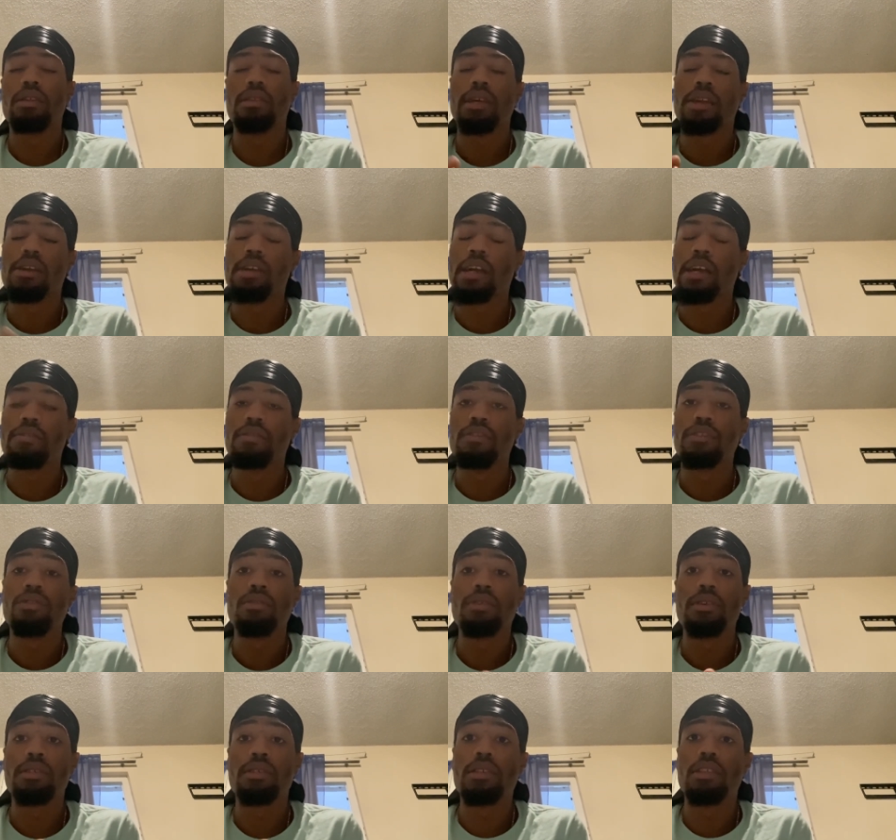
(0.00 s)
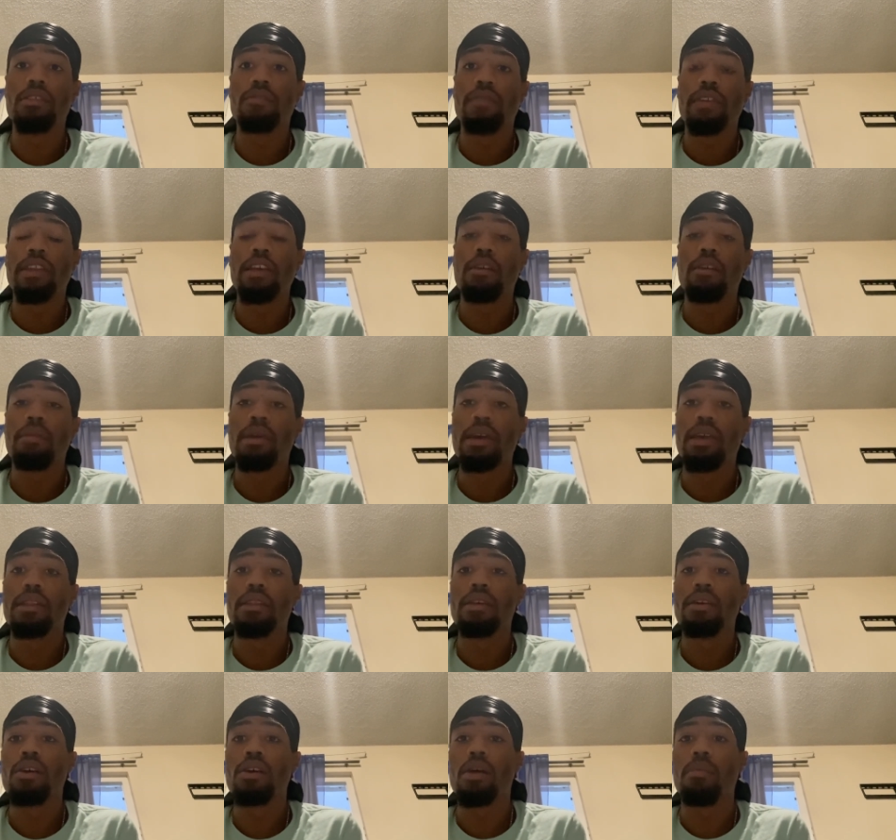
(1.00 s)
thank you guys for tuning into this video,
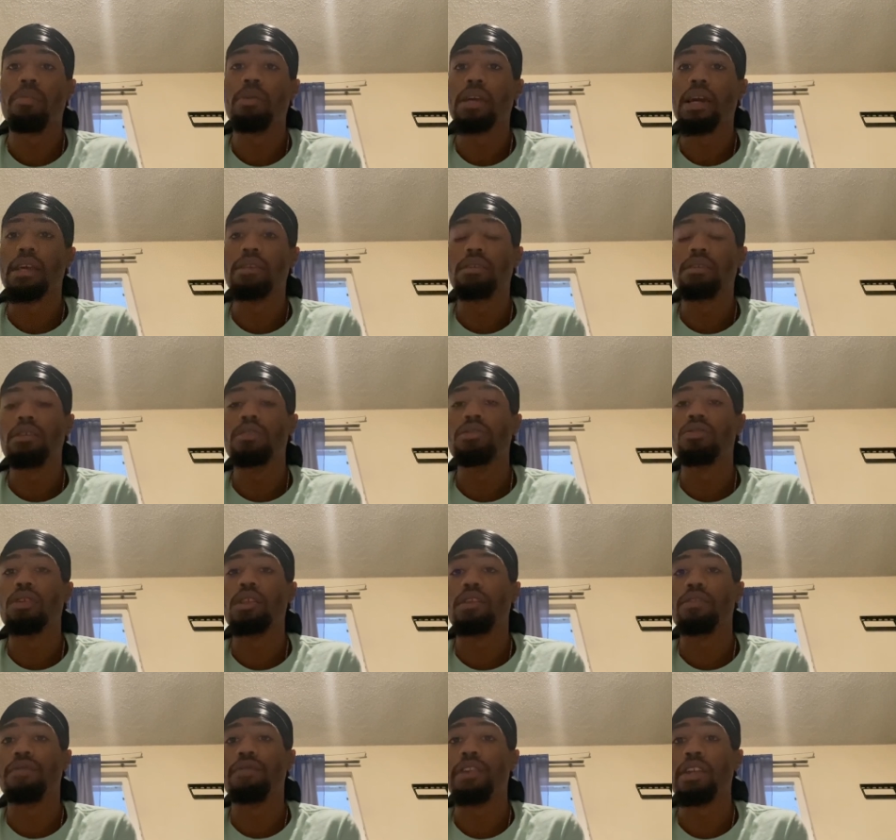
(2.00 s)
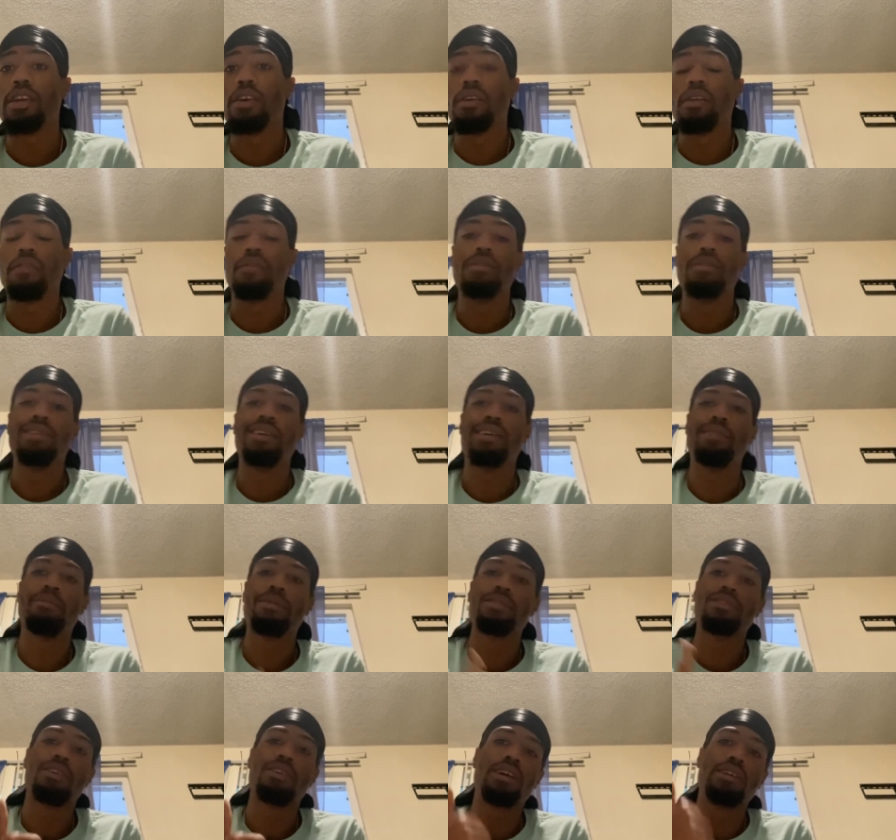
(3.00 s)
man. Hope you guys did enjoy this video. If you did,
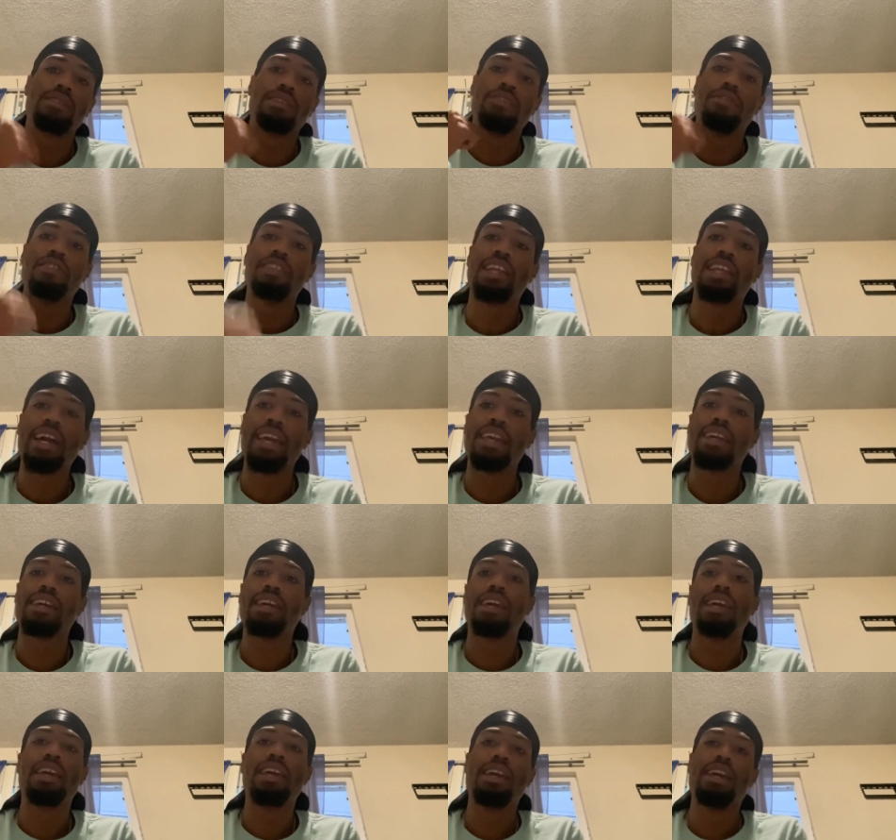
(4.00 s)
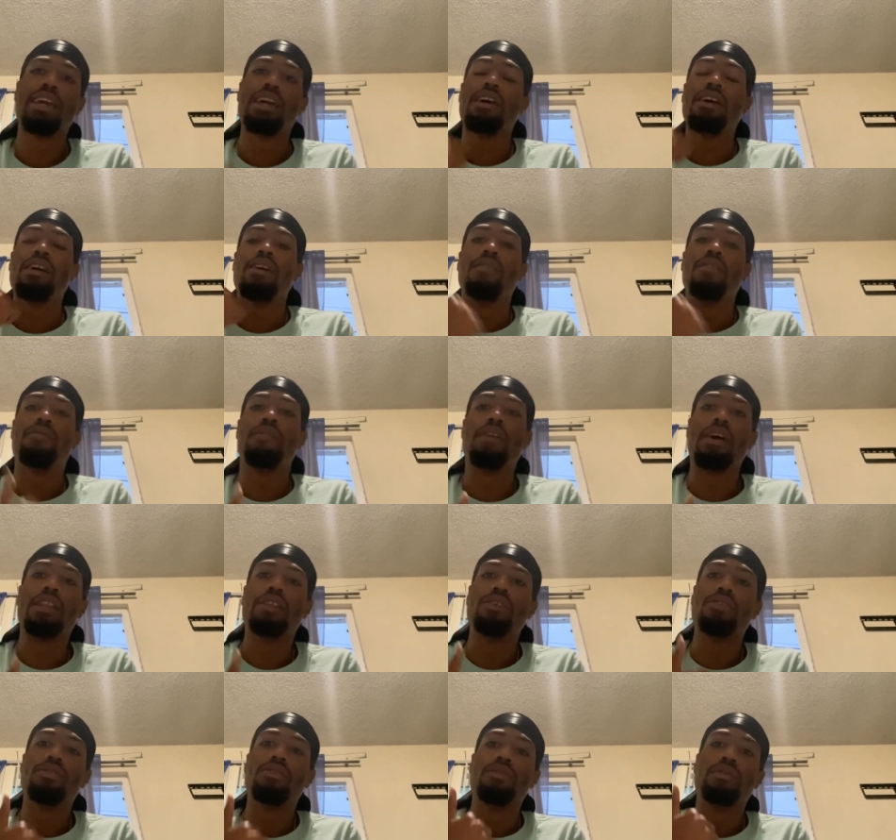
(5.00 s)
make sure you guys leave a like,
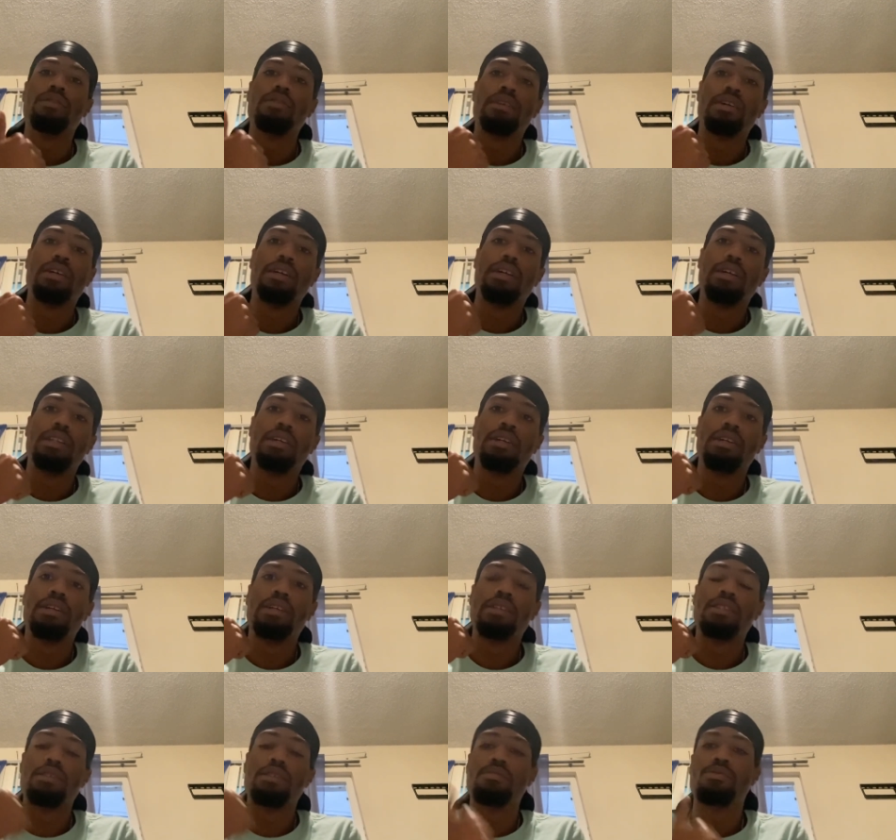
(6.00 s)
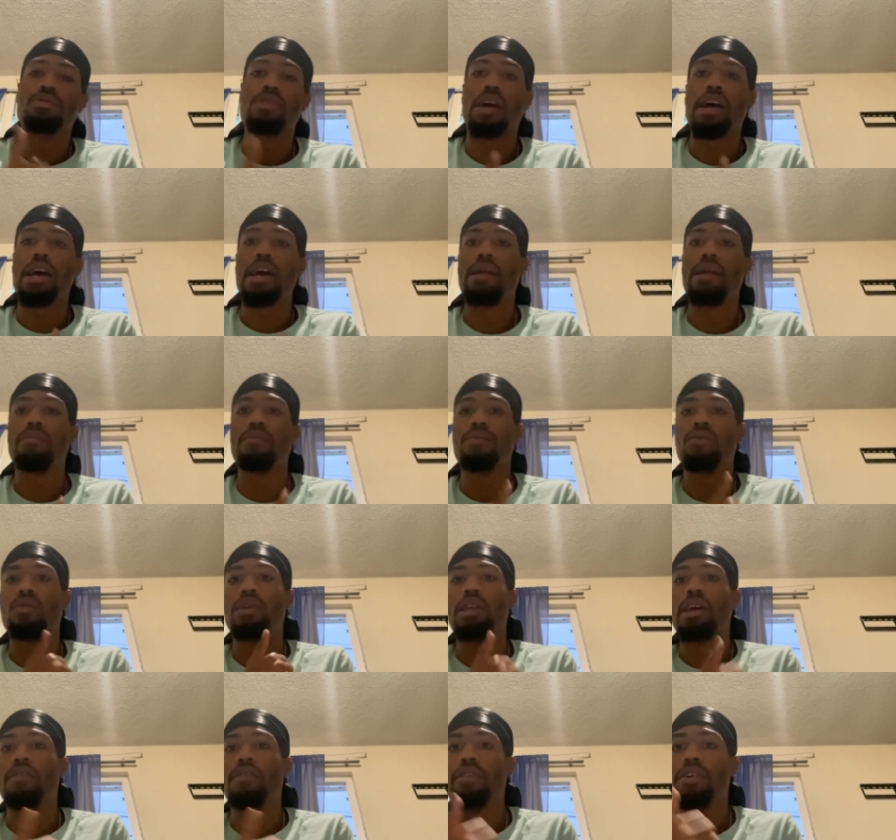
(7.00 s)
follow, and uh, subscribe,
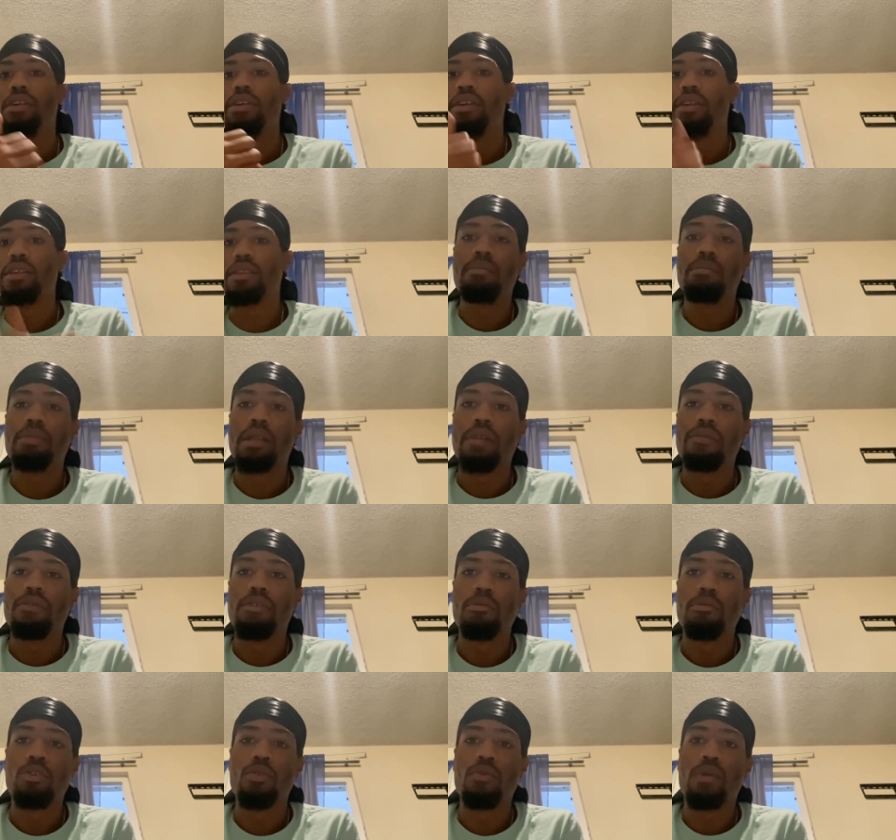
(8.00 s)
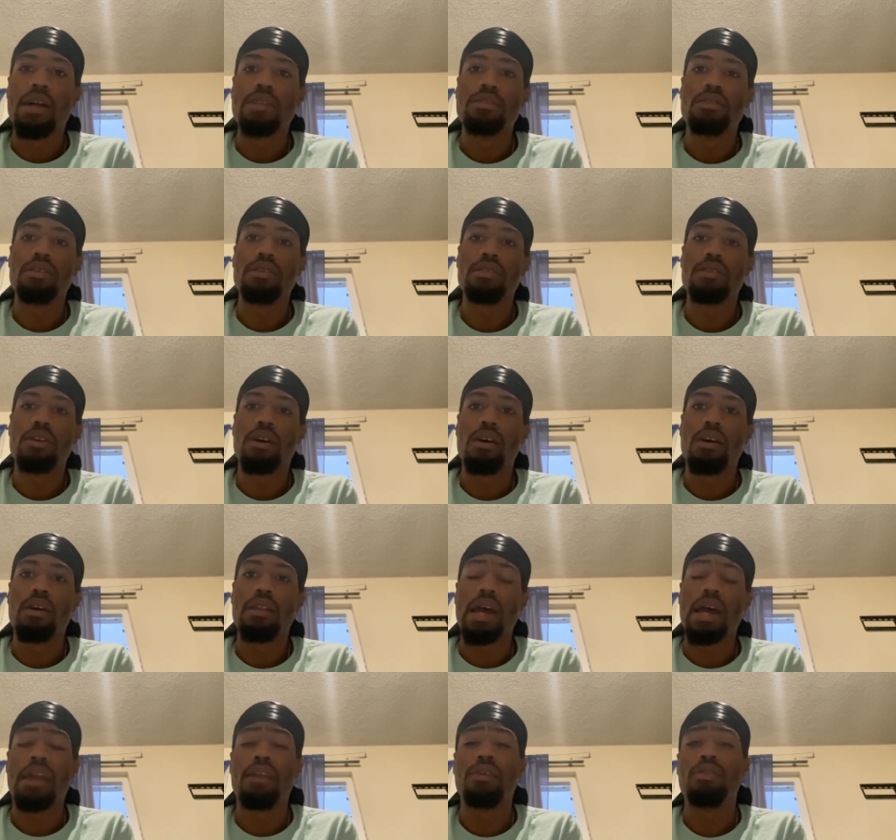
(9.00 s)
whatever platform you're watching this on.
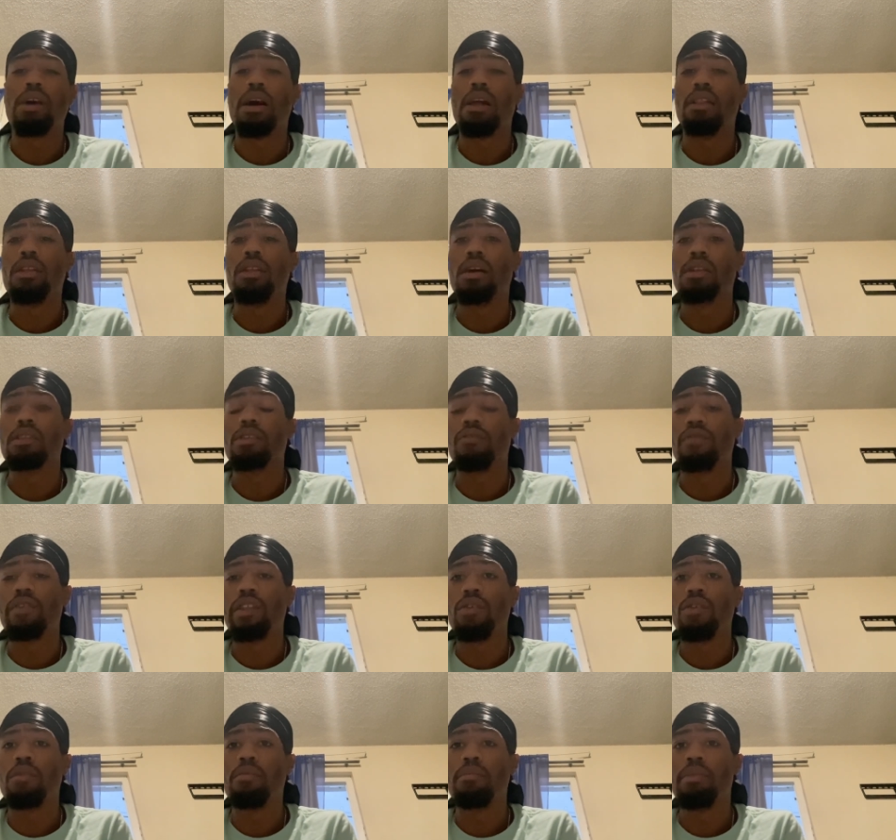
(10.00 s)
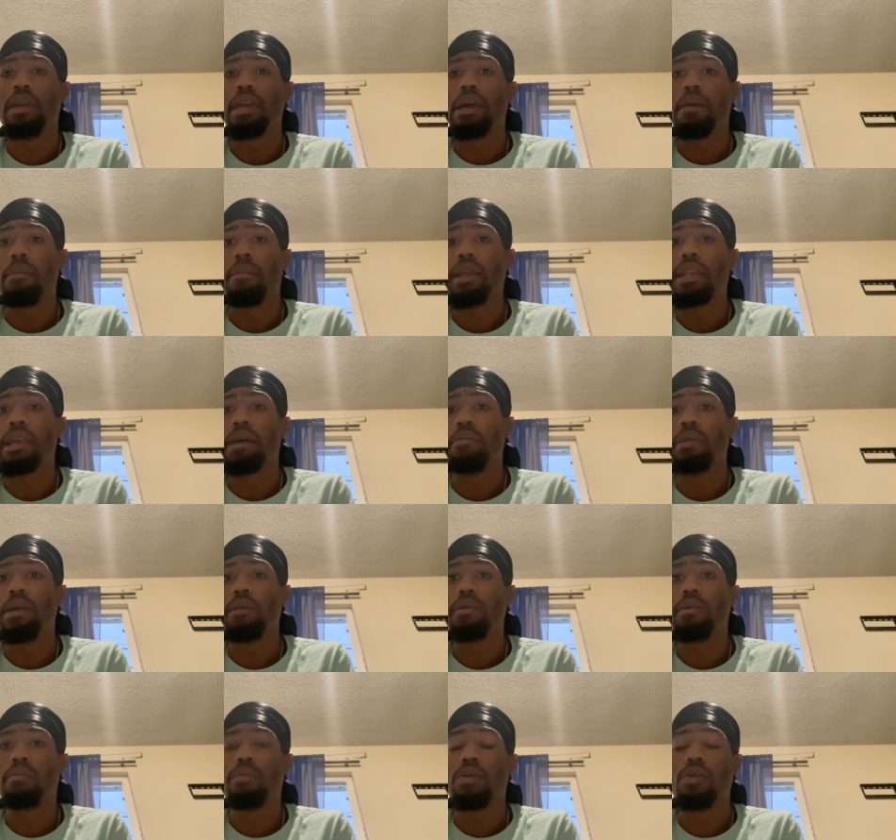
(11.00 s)
I don't know how long this video will be. I might not be able
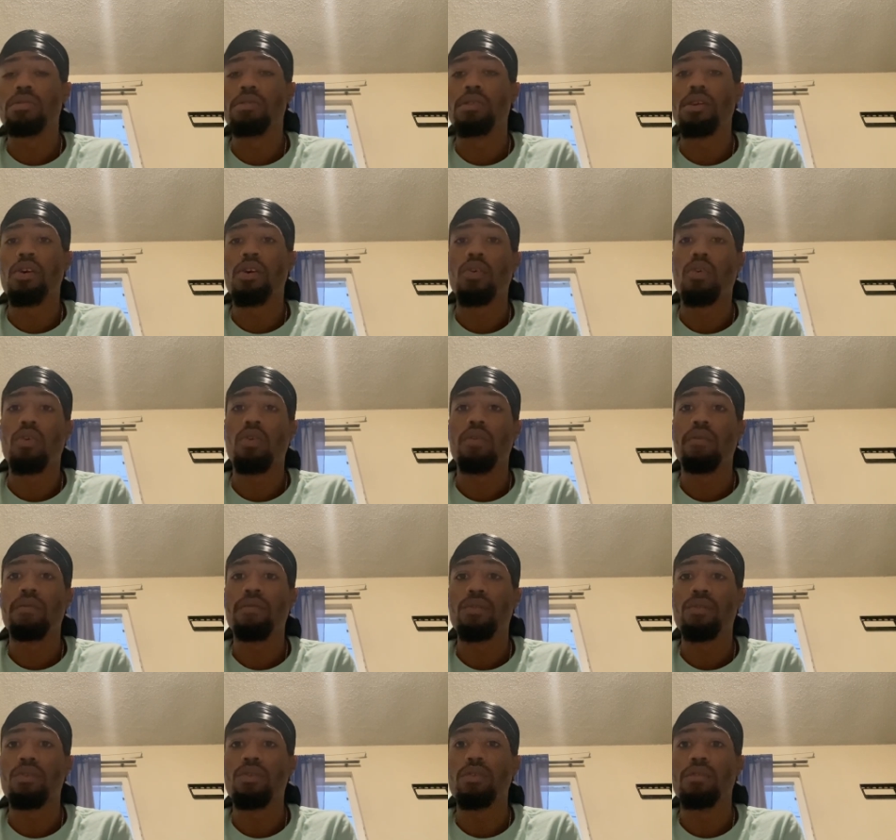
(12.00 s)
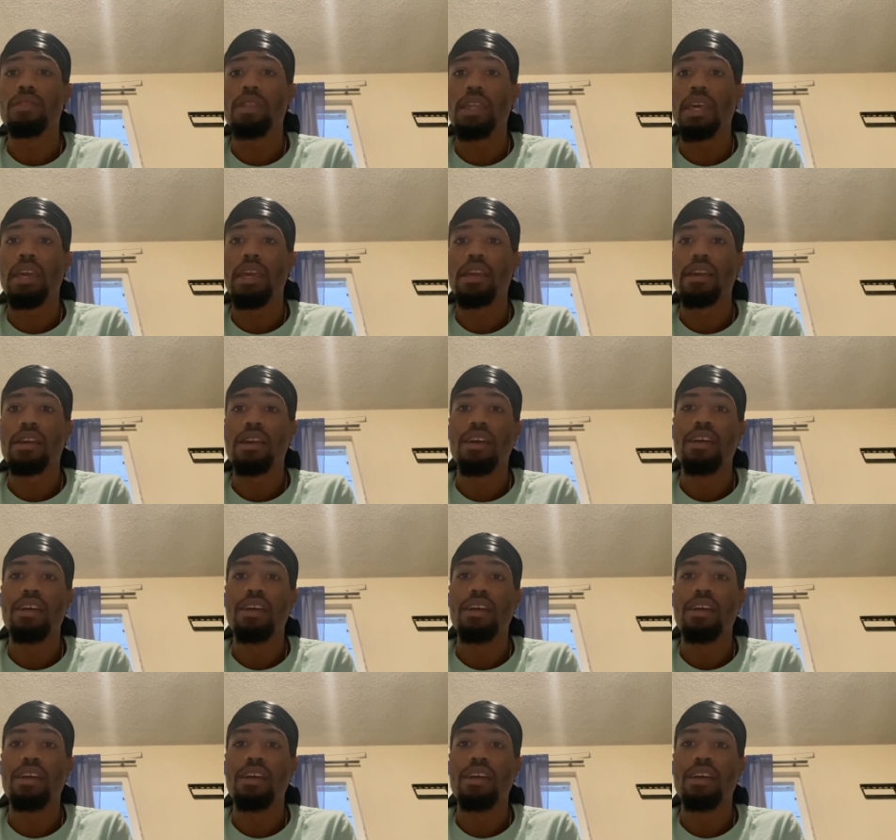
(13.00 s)
to post the whole full thing